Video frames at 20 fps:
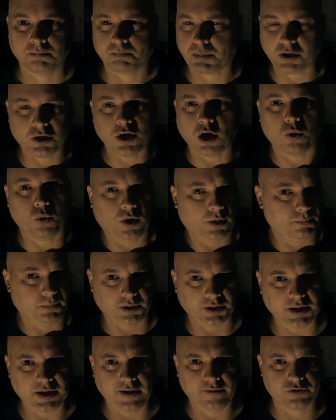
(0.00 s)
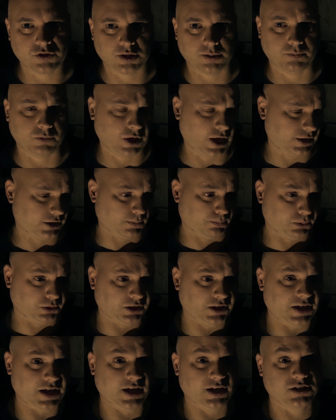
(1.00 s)
But no one believes him, not the
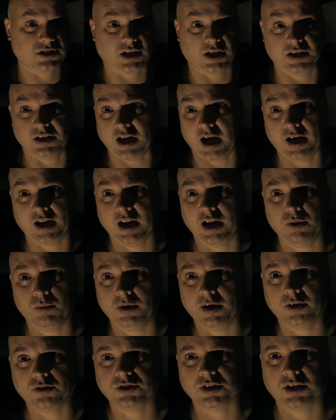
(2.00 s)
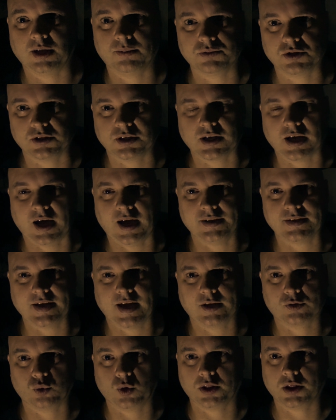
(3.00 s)
police and not anyone else he comes into
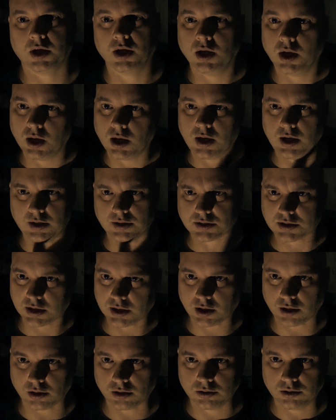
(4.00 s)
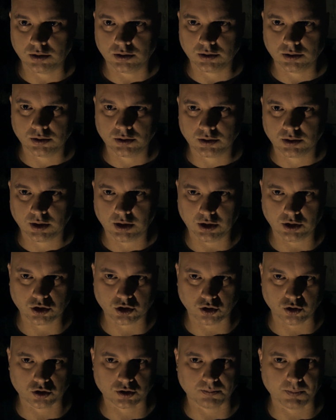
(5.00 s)
contact with, until he
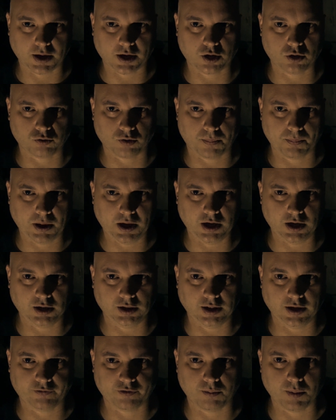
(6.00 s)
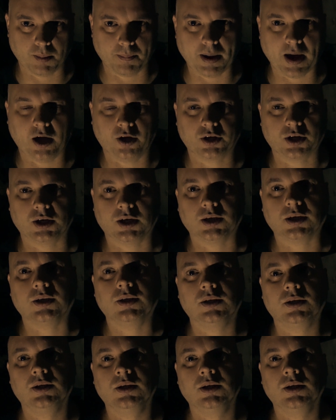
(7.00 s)
shoots Michael repeatedly from a balcony.